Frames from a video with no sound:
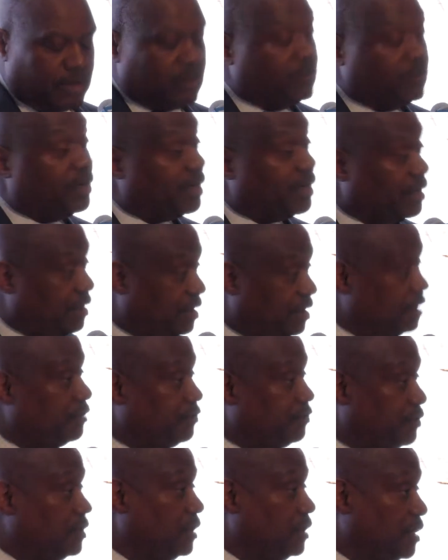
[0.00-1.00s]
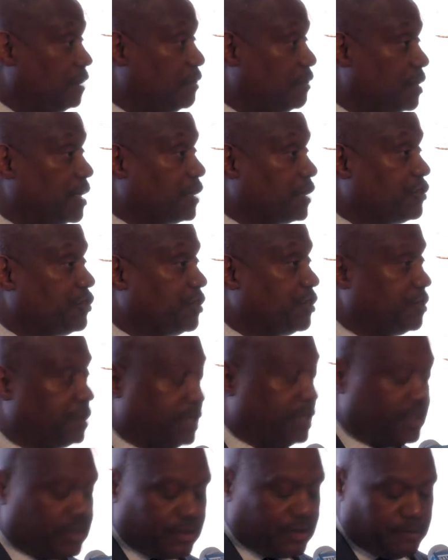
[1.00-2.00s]
What a gift to leave the next
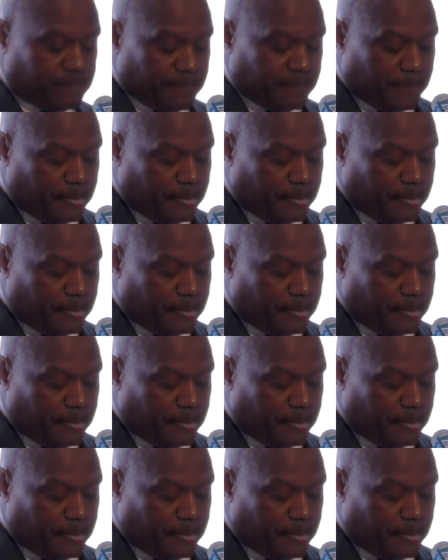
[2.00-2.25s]
generation.